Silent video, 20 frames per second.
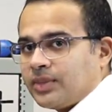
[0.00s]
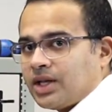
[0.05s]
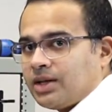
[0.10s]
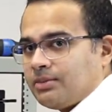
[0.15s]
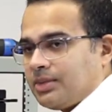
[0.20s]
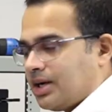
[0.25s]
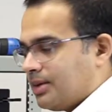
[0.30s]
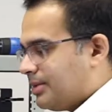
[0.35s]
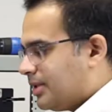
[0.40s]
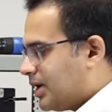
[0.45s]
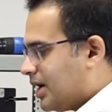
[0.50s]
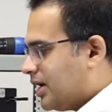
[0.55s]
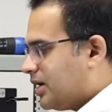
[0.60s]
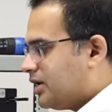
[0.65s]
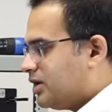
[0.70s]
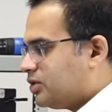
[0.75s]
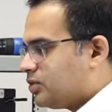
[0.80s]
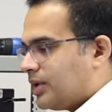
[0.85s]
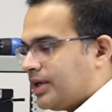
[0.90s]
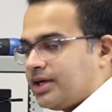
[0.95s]
by about
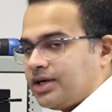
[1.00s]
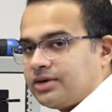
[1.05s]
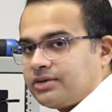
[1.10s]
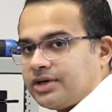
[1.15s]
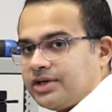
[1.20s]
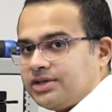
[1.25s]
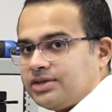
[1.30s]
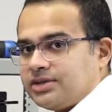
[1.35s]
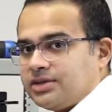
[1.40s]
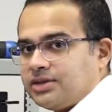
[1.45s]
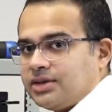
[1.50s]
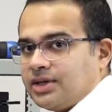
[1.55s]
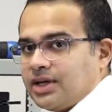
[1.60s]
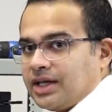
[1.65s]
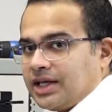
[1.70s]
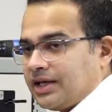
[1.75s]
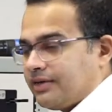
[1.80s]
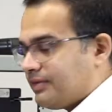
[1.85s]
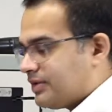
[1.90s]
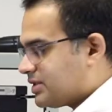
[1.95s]
120 degrees and
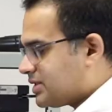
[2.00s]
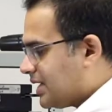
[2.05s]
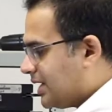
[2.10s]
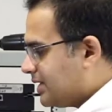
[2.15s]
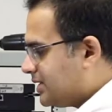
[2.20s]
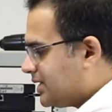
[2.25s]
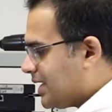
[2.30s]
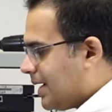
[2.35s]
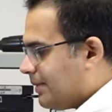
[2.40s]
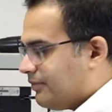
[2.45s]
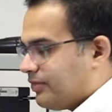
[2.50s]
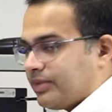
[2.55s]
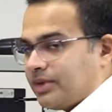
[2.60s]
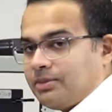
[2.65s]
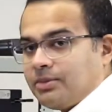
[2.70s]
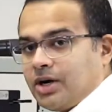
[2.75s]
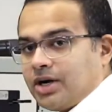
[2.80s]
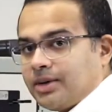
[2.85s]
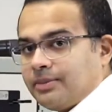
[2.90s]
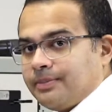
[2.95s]
give it a slight tap from the
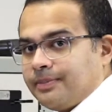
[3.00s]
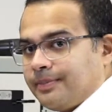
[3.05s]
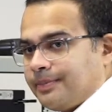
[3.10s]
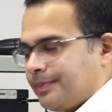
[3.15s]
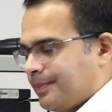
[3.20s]
bottom.